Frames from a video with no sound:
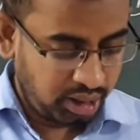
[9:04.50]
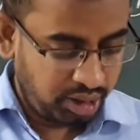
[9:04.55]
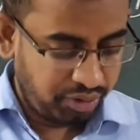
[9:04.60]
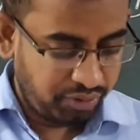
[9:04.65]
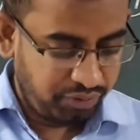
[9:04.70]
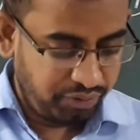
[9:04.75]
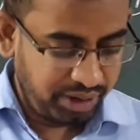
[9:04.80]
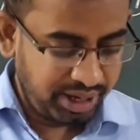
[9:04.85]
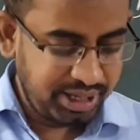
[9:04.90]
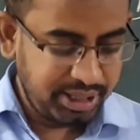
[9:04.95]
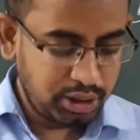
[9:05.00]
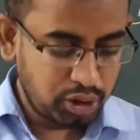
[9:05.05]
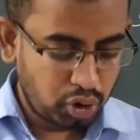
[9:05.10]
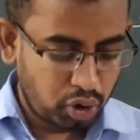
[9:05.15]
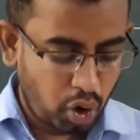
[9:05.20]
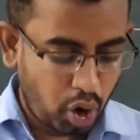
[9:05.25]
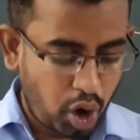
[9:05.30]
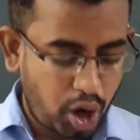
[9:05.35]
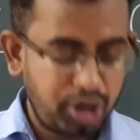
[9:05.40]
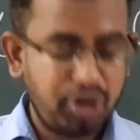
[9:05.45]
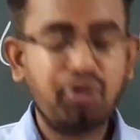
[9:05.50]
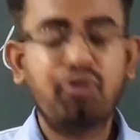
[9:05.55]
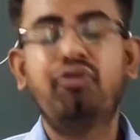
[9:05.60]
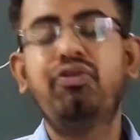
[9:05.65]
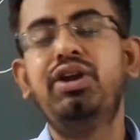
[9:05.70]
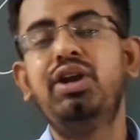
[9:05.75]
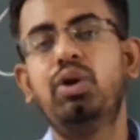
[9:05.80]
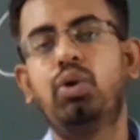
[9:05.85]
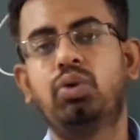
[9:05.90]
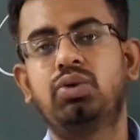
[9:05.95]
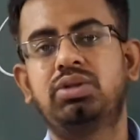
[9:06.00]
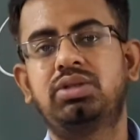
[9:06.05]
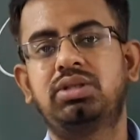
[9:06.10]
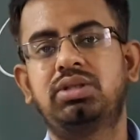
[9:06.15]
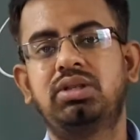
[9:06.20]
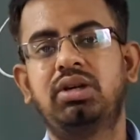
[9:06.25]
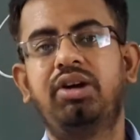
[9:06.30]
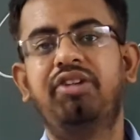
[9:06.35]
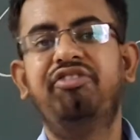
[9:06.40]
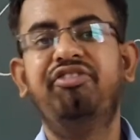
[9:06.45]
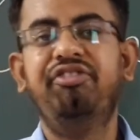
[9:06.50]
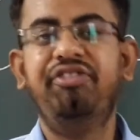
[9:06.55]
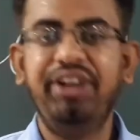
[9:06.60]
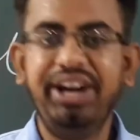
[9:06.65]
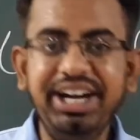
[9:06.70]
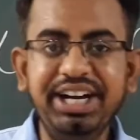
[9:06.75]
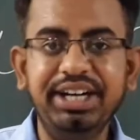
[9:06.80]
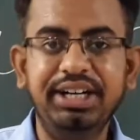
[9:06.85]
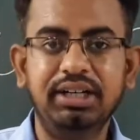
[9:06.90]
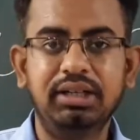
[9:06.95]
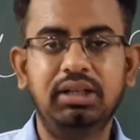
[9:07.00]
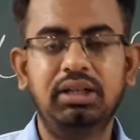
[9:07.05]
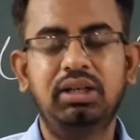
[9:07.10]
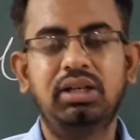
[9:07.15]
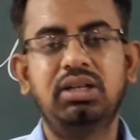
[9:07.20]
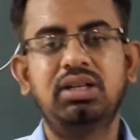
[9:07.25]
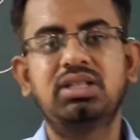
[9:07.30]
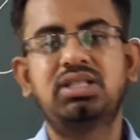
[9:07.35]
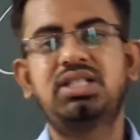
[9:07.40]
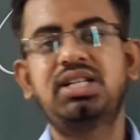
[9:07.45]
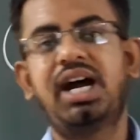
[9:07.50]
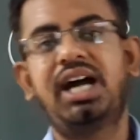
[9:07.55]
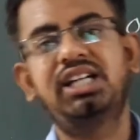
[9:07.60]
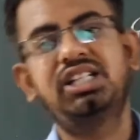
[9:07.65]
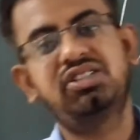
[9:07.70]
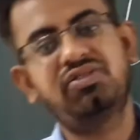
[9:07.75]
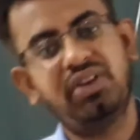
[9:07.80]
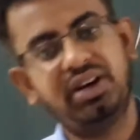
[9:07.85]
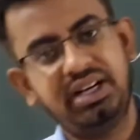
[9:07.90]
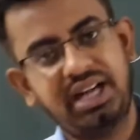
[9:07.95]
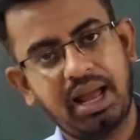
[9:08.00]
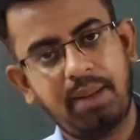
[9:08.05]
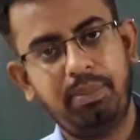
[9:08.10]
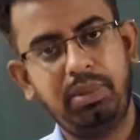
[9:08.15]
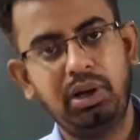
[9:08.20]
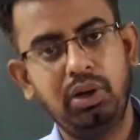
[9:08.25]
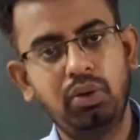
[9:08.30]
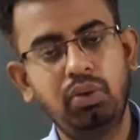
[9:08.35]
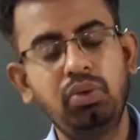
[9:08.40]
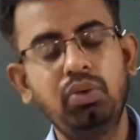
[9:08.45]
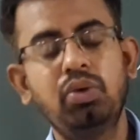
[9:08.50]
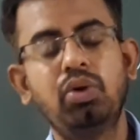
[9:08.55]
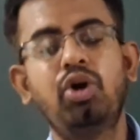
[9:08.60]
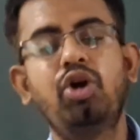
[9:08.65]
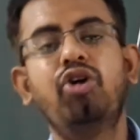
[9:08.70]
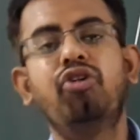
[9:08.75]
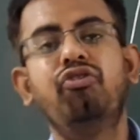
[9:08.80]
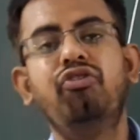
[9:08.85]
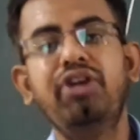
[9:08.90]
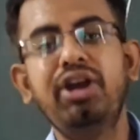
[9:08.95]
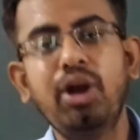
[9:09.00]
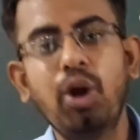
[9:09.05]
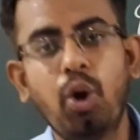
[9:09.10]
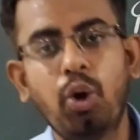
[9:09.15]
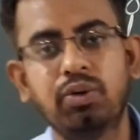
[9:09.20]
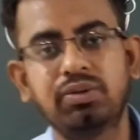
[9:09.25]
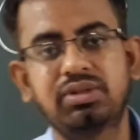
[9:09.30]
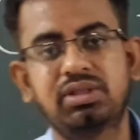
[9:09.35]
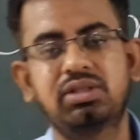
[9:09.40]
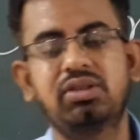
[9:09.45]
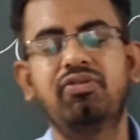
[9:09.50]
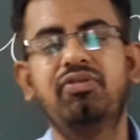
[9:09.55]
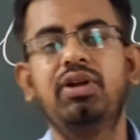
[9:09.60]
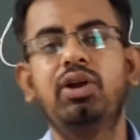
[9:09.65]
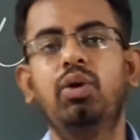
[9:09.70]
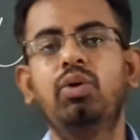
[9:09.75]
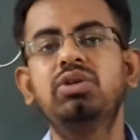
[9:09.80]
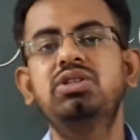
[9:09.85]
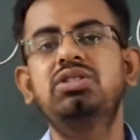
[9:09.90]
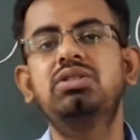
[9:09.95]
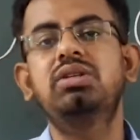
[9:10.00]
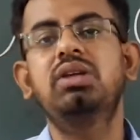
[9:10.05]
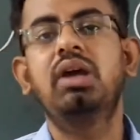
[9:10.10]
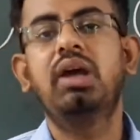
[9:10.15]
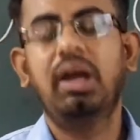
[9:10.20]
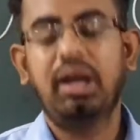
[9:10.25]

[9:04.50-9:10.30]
wind god winnows. Wind starts with W, winnows.